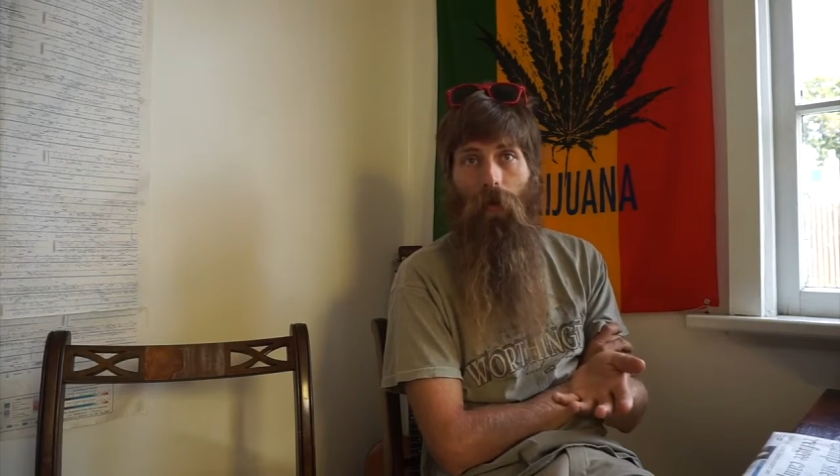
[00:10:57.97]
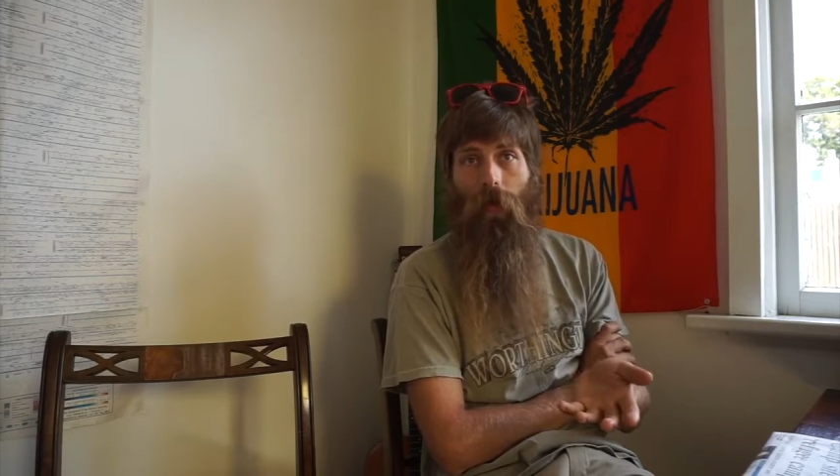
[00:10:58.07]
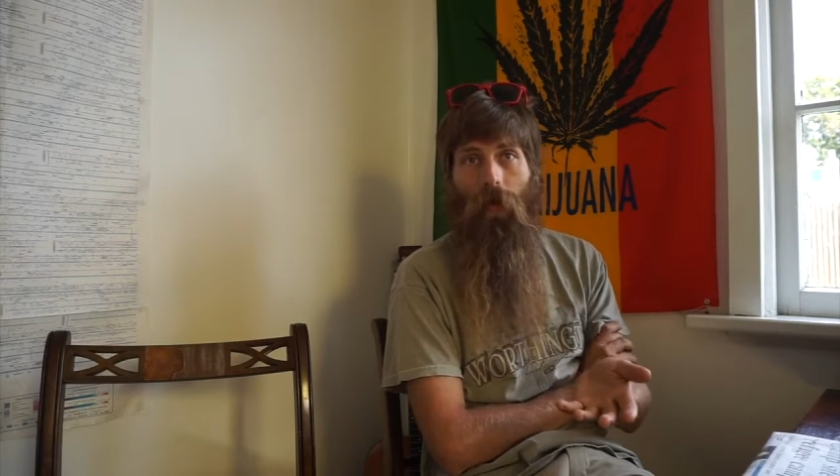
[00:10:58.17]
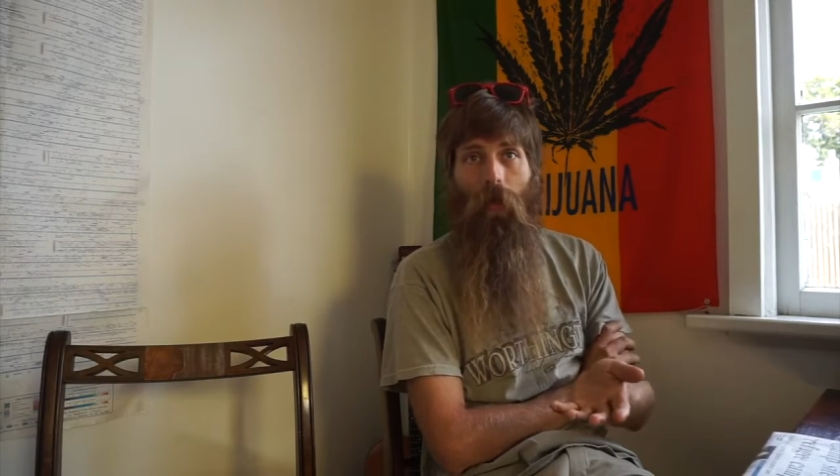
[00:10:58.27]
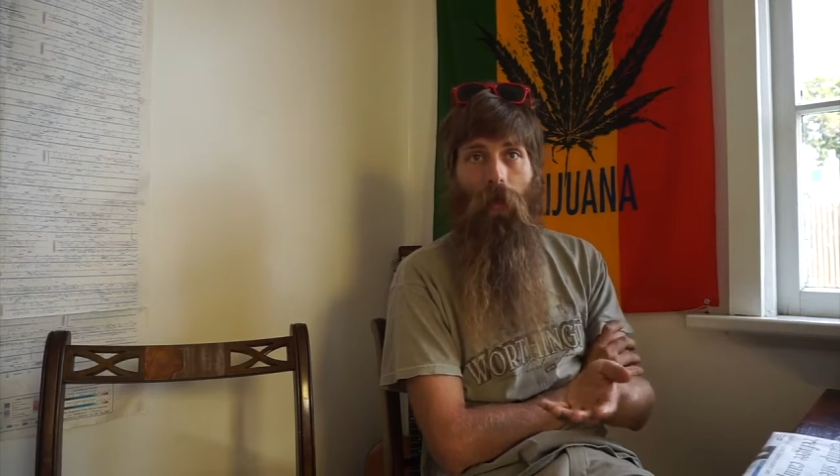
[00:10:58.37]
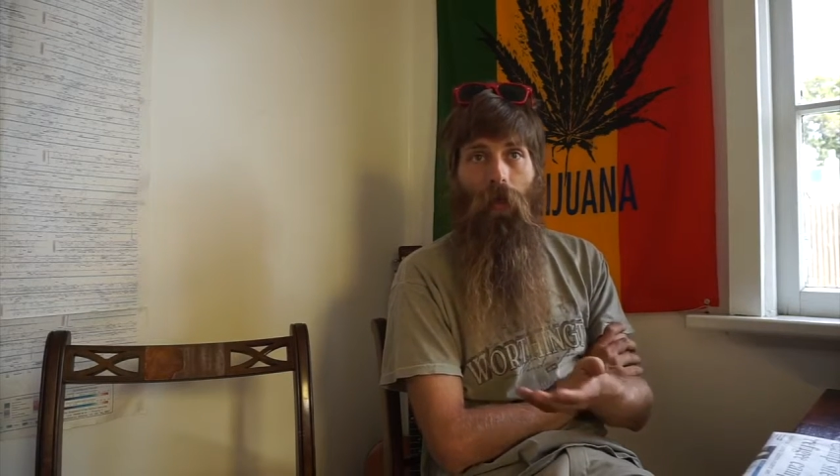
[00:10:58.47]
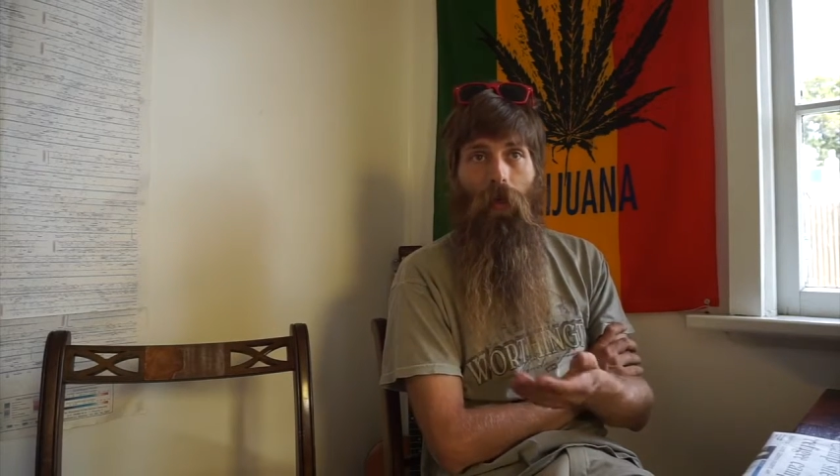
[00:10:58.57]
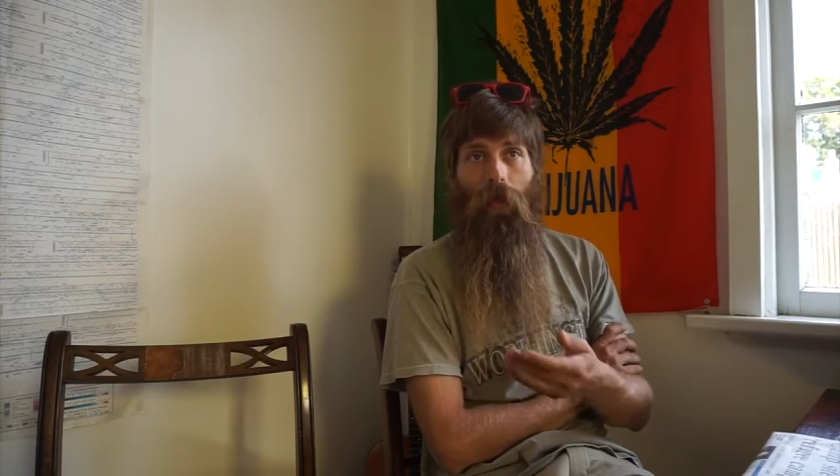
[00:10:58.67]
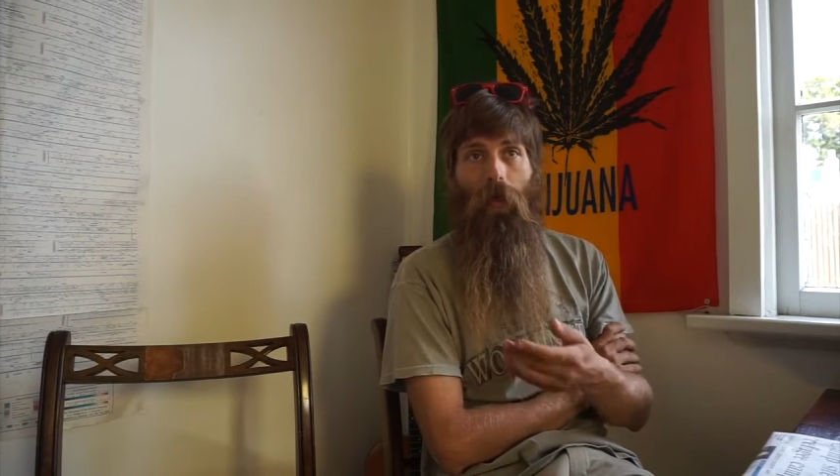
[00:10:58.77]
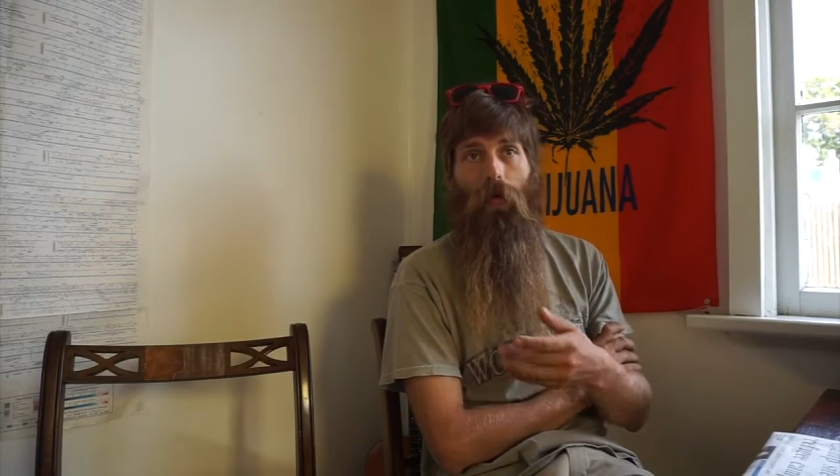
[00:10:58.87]
with,
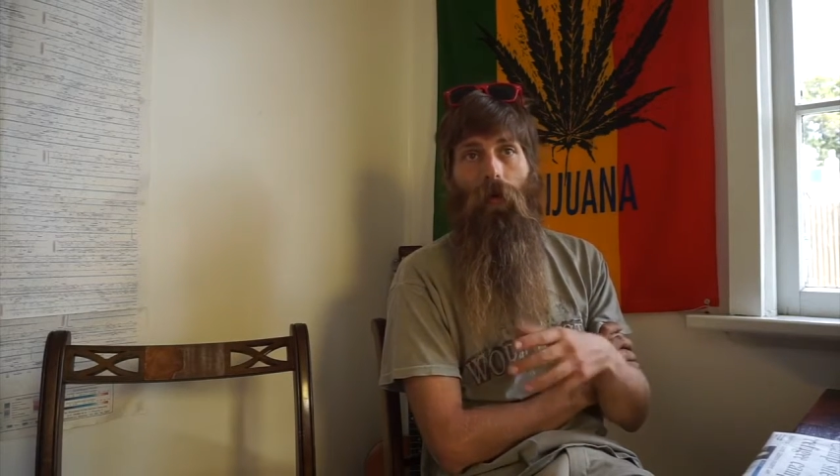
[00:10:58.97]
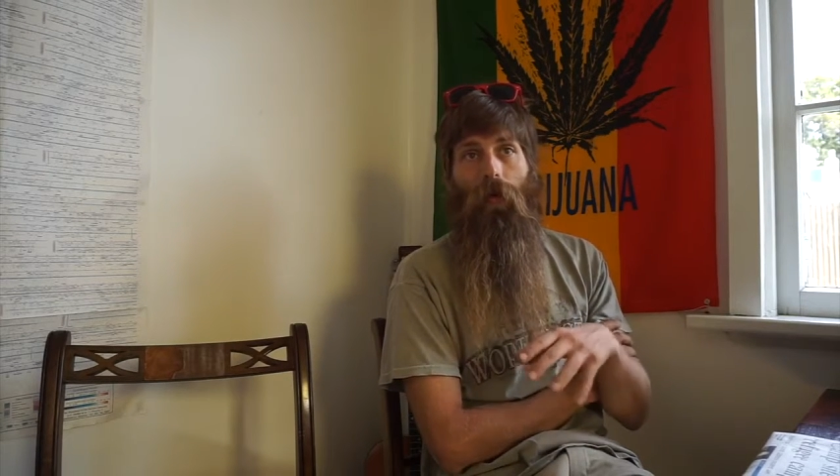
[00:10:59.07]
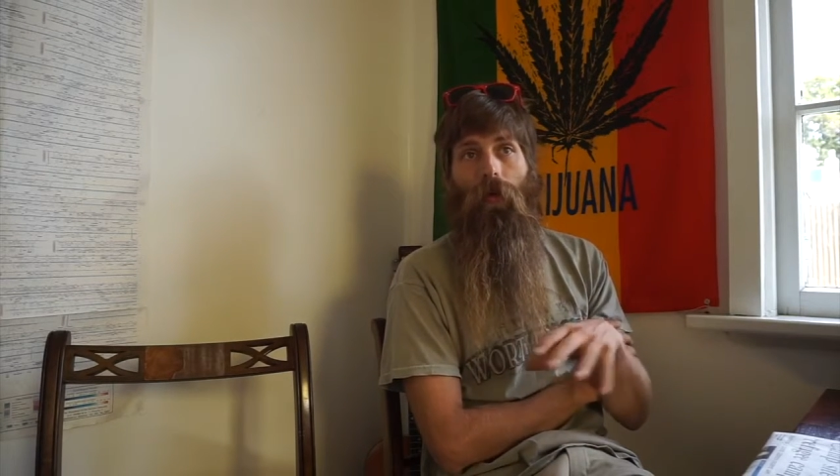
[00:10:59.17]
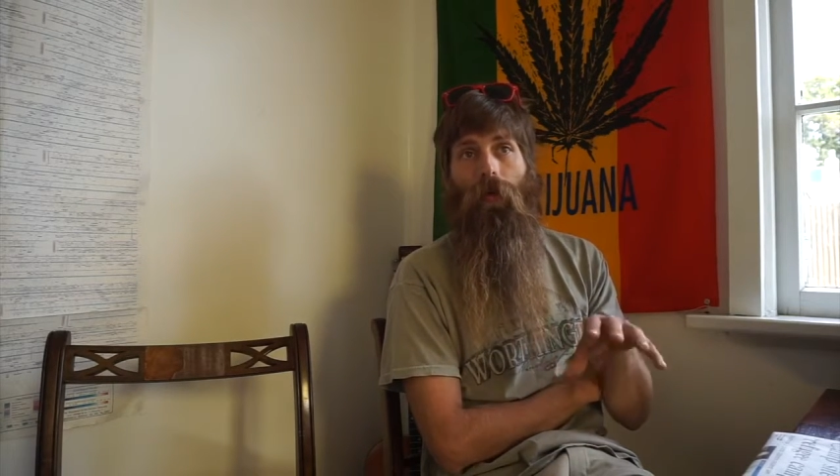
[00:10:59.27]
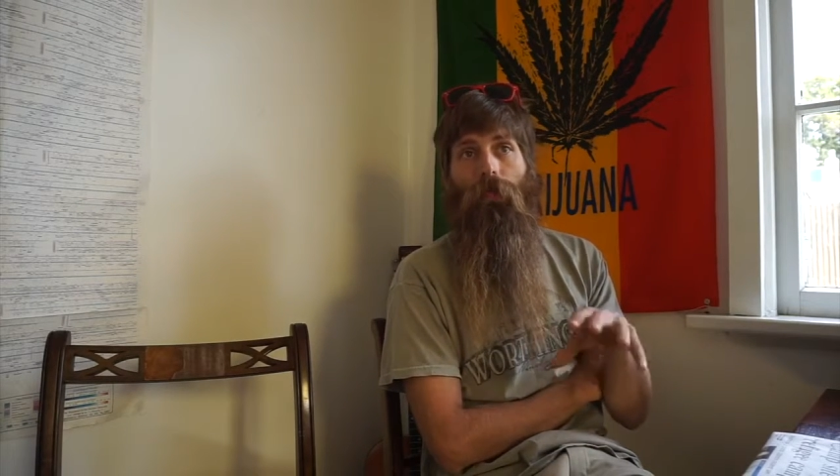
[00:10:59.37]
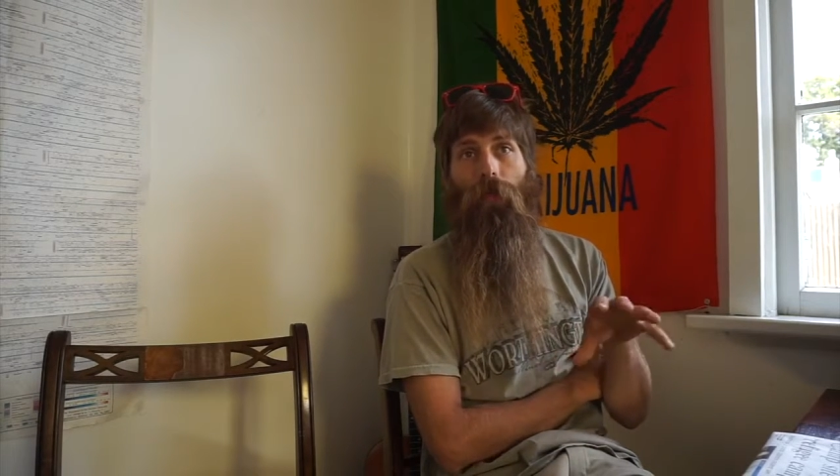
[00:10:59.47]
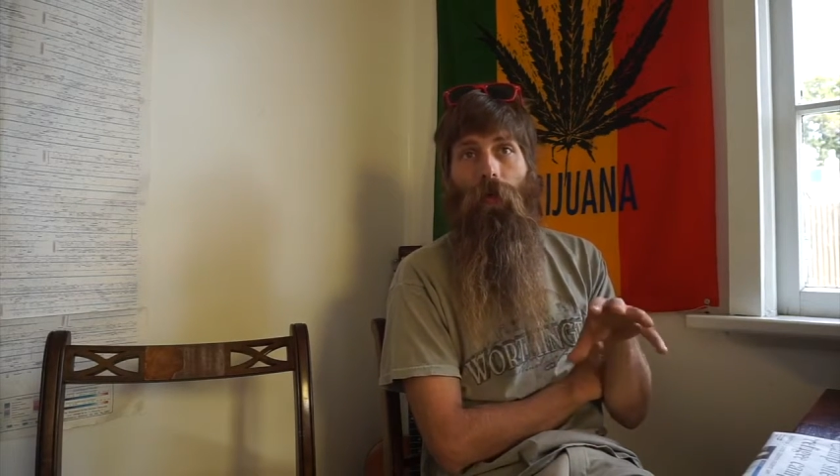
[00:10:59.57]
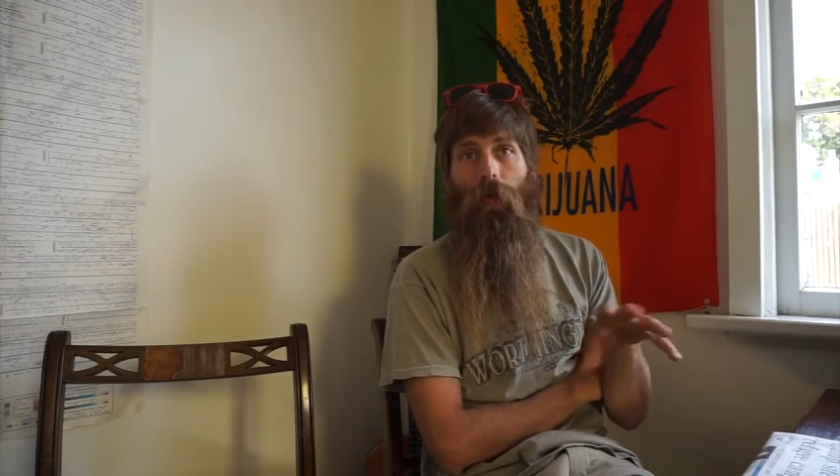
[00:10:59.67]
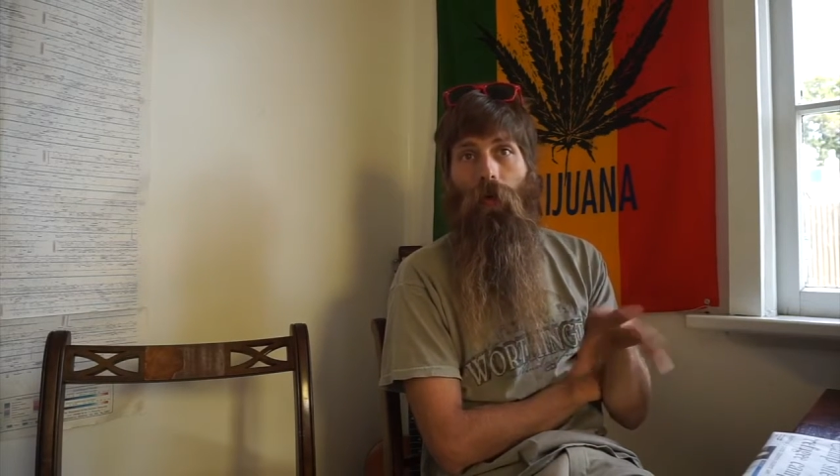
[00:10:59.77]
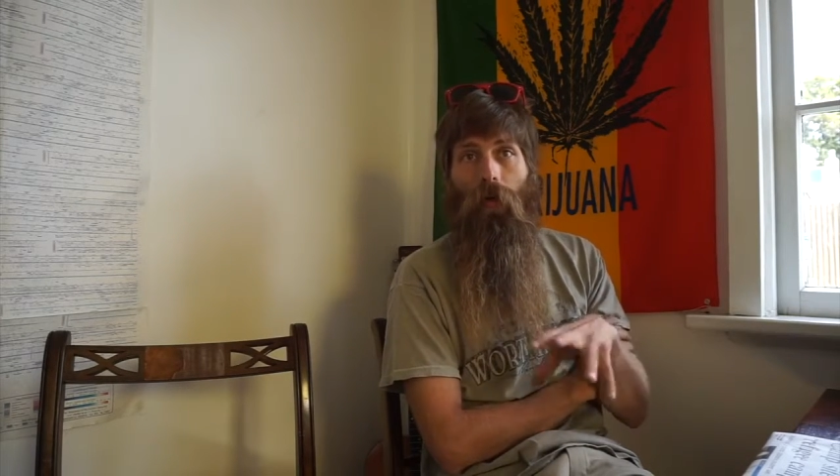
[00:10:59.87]

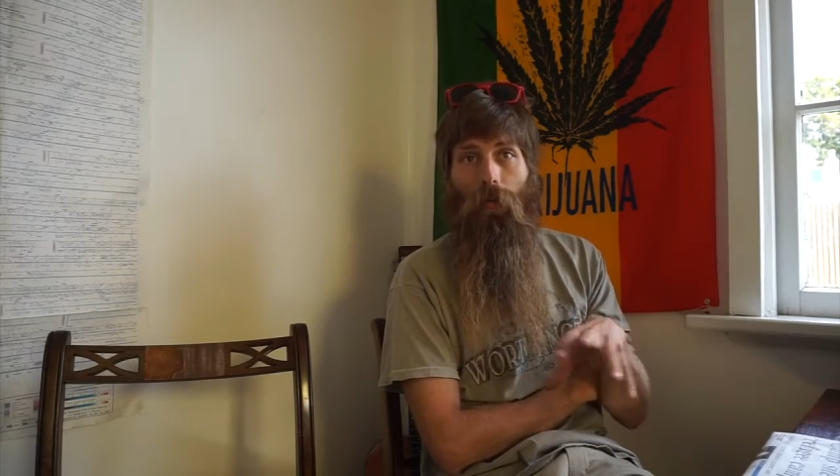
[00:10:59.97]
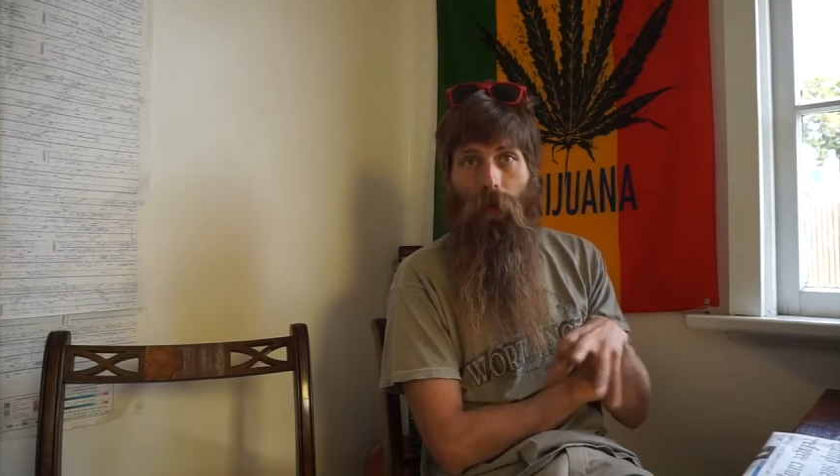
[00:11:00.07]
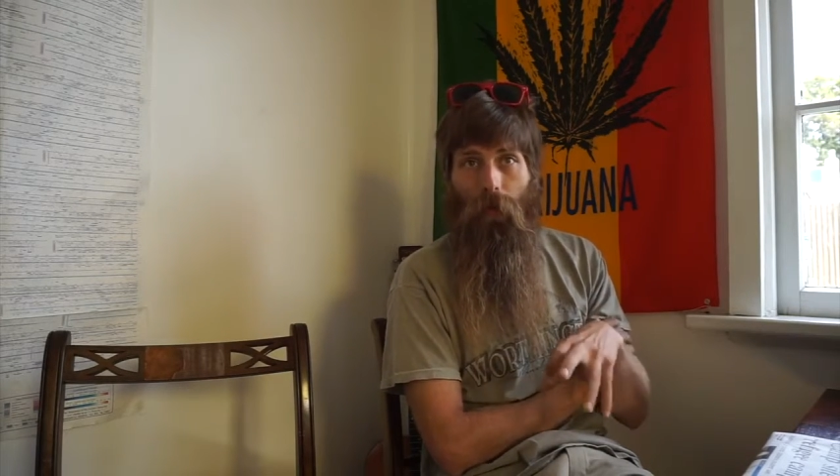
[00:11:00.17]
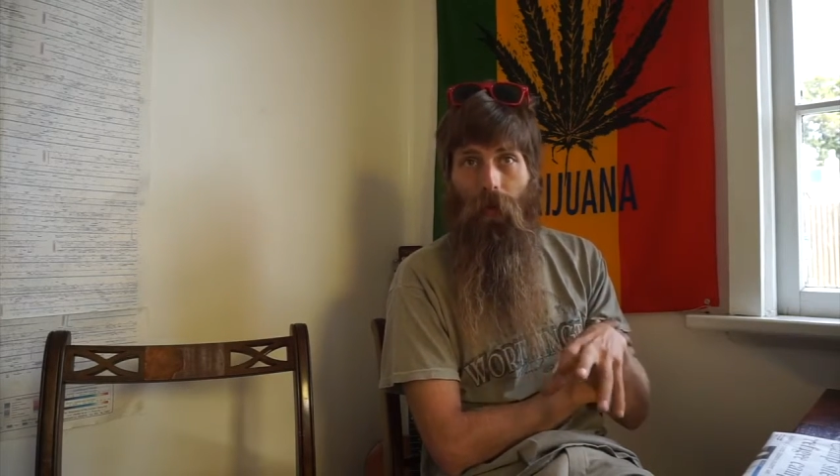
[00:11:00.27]
different herbs